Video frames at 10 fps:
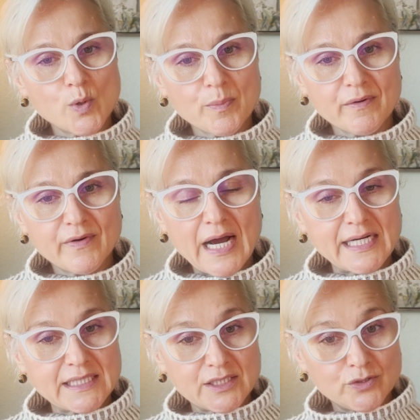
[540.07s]

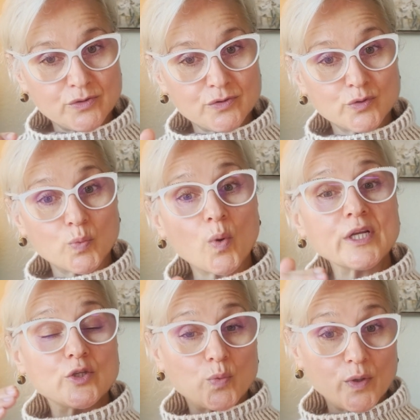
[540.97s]
provided in
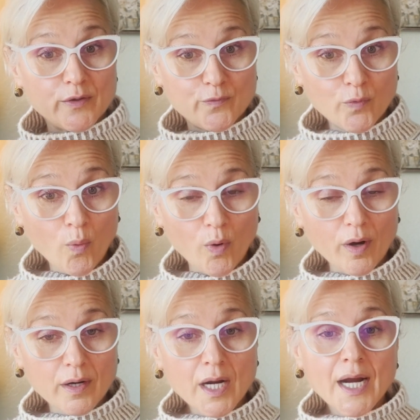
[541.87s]

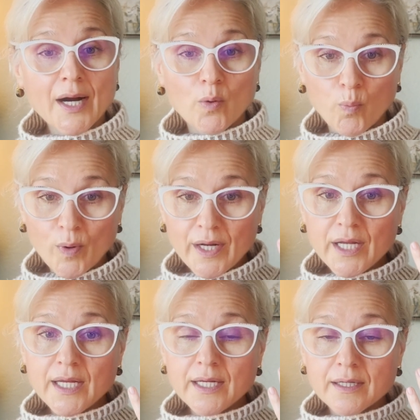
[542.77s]
2024,
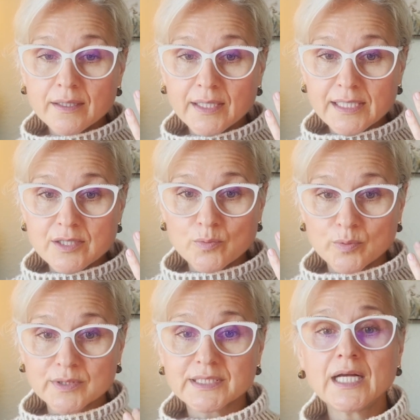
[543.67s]
it
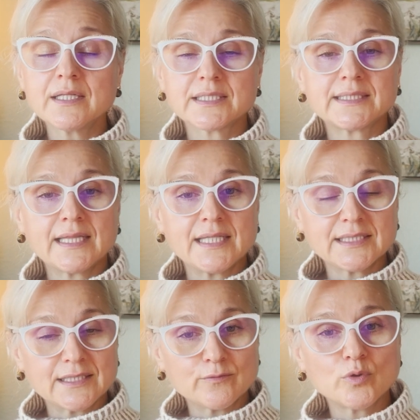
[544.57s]
will tell us that
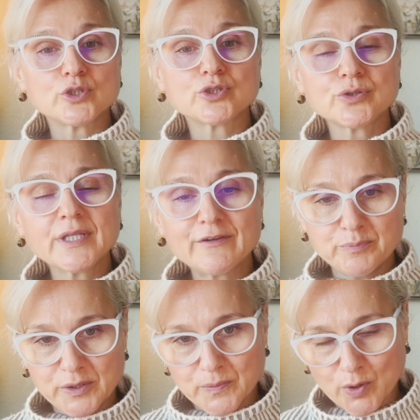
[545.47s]
this invoice should have
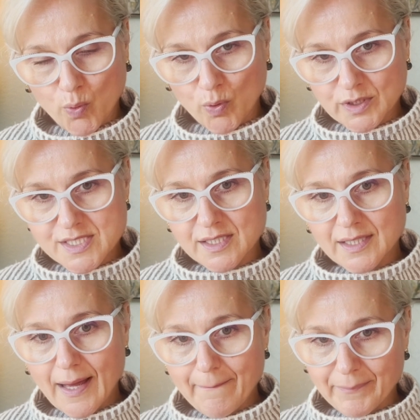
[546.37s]
been recorded as a
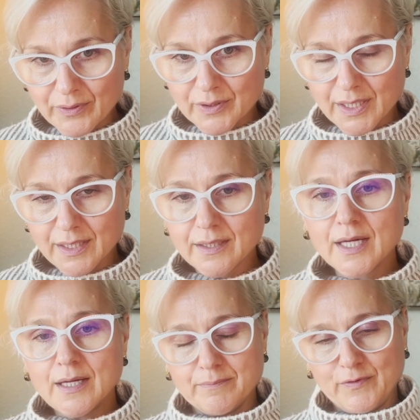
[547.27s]
liability
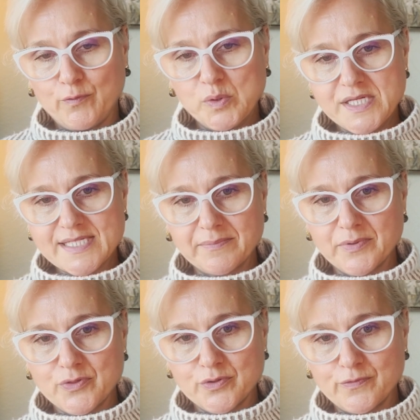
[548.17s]
before December
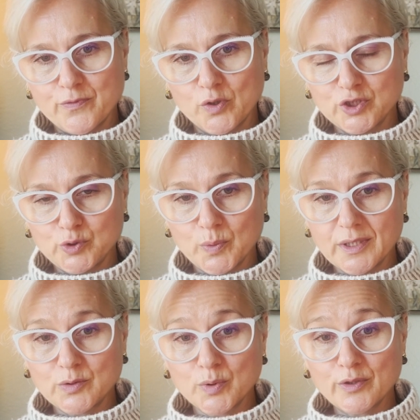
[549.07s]
31st,
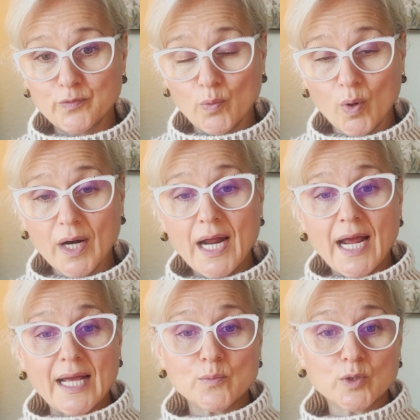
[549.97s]
2024.
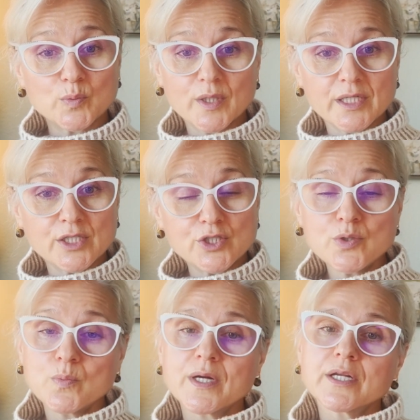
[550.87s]
And what we're going to do,
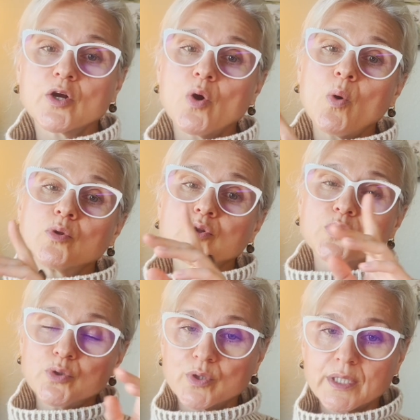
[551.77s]
we're going to go and
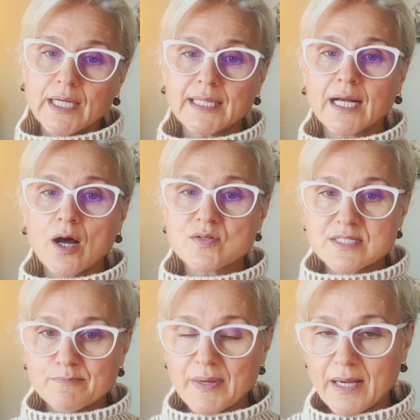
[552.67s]
look in accounts
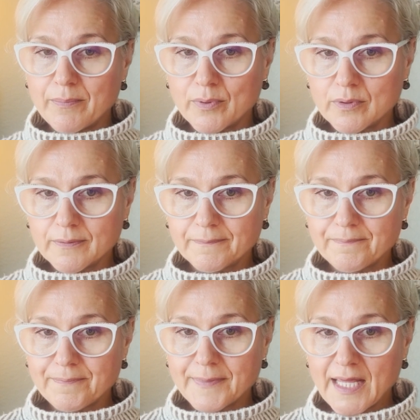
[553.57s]
payable
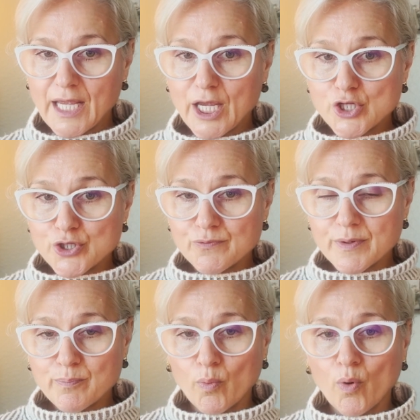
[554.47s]
aging
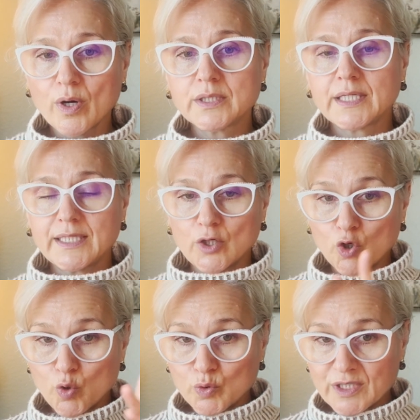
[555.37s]
report, in
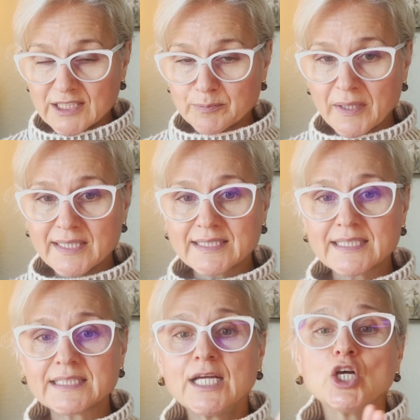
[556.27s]
accrued
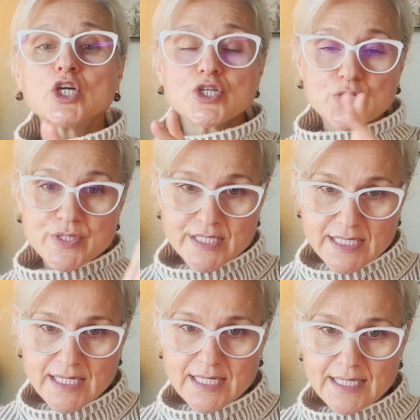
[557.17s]
expenses, to
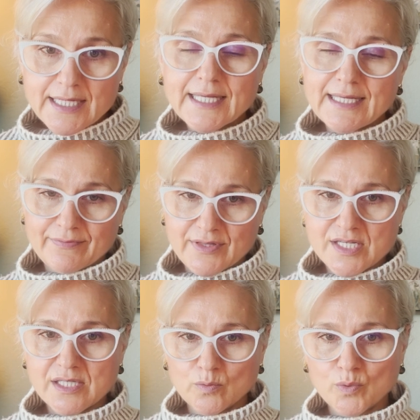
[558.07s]
see if
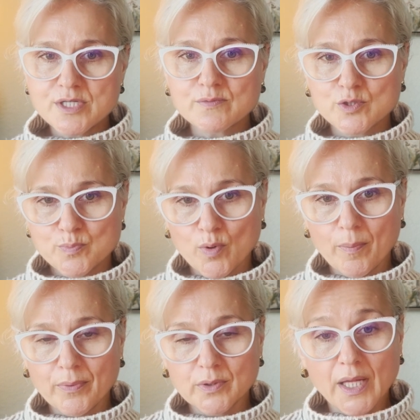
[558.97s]
this invoice was
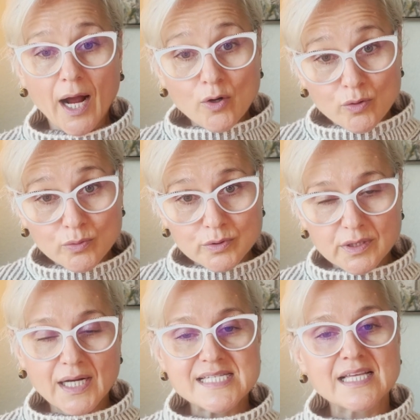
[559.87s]
properly accrued
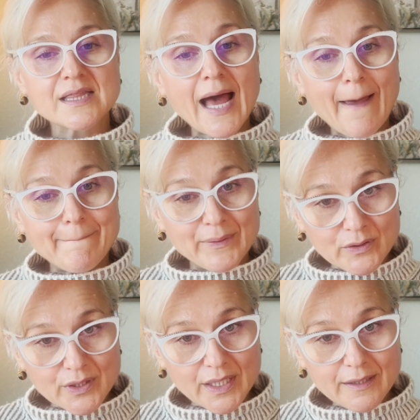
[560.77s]
as a
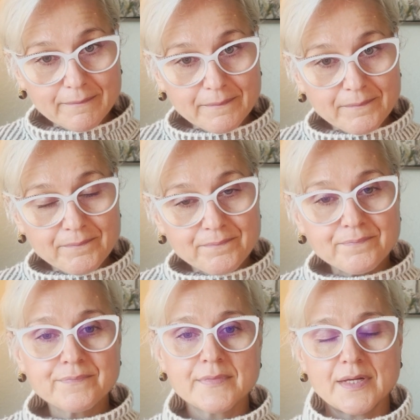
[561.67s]
liability
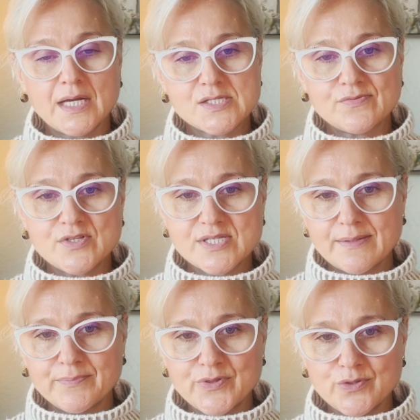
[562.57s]
as of
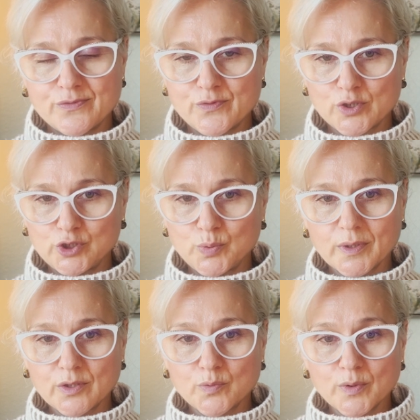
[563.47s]
December 31st,
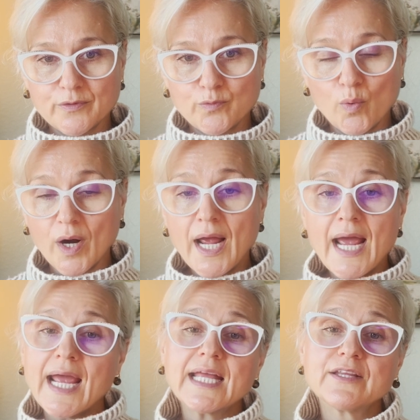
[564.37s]
2024.
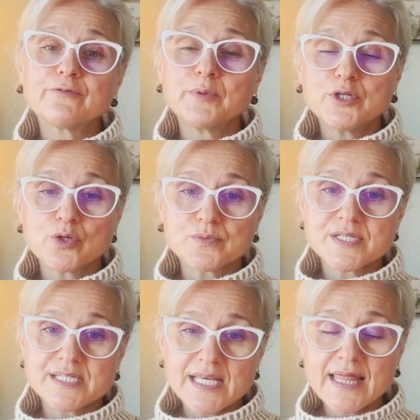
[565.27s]
And if we don't
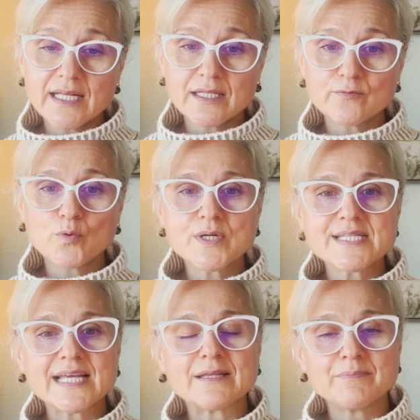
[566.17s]
see that invoice,
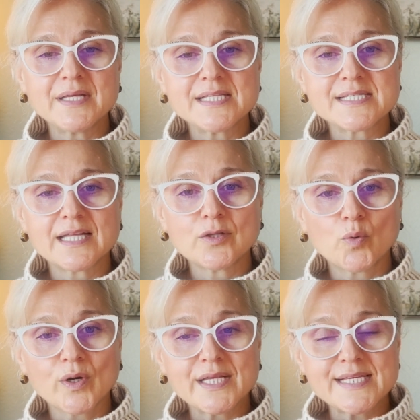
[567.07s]
it means that
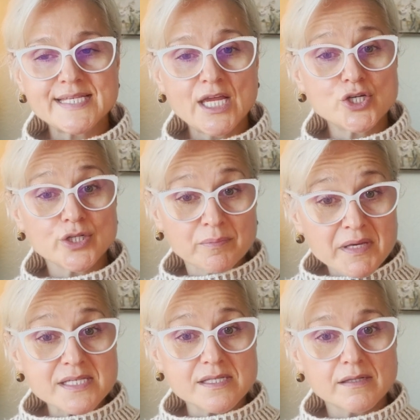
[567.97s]
organization
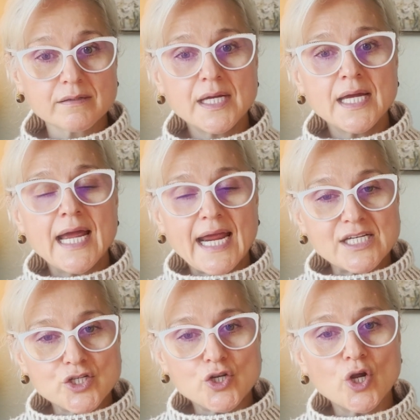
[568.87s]
missed and
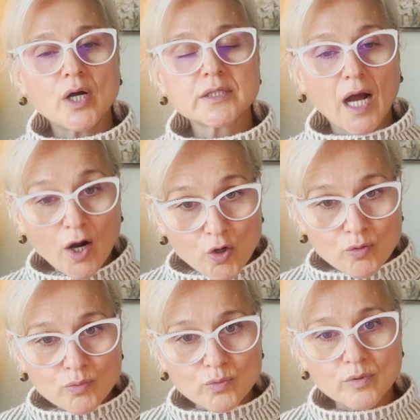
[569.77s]
did not
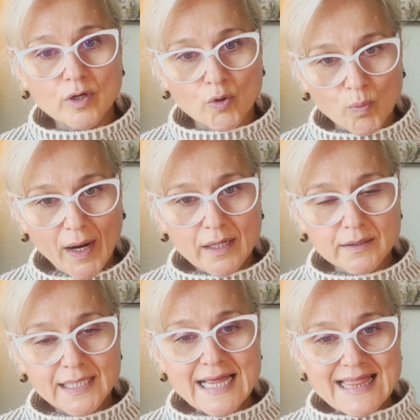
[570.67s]
accrue
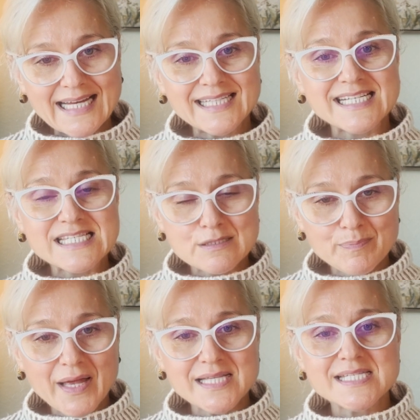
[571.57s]
correctly that
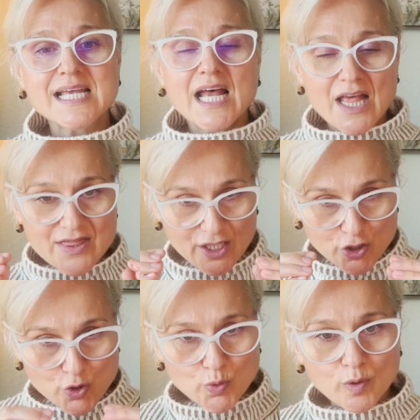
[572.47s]
expense that
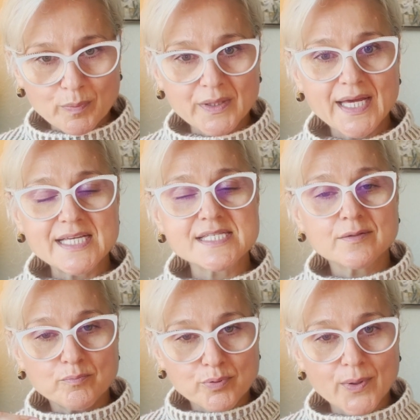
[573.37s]
took place
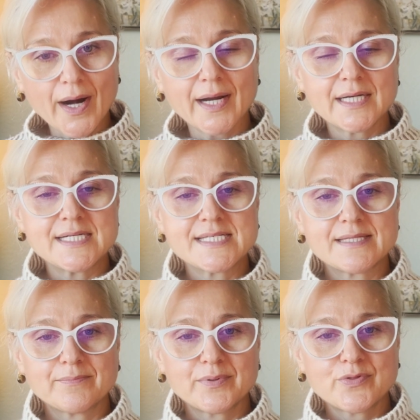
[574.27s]
prior
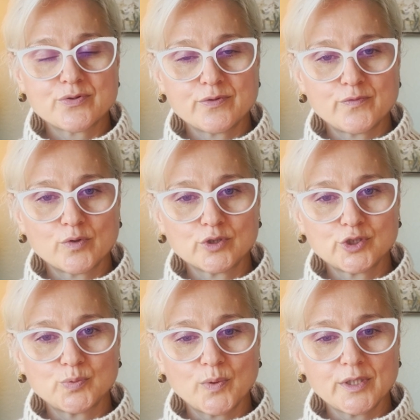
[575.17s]
December 31st,
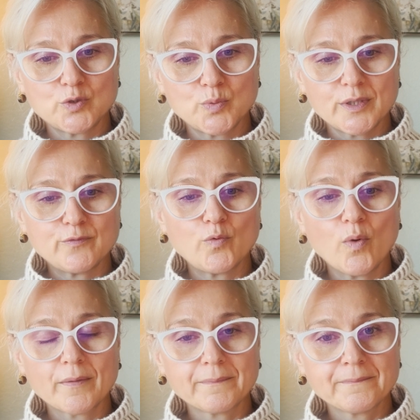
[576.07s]
2024.
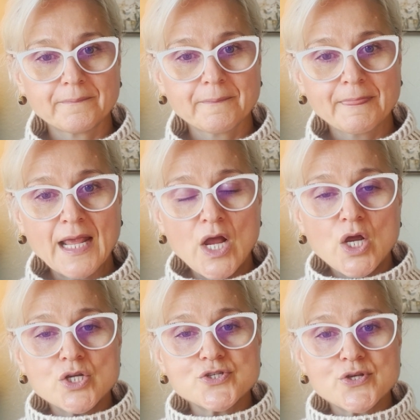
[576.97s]

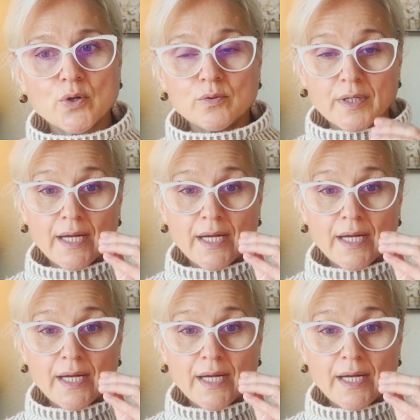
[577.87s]
So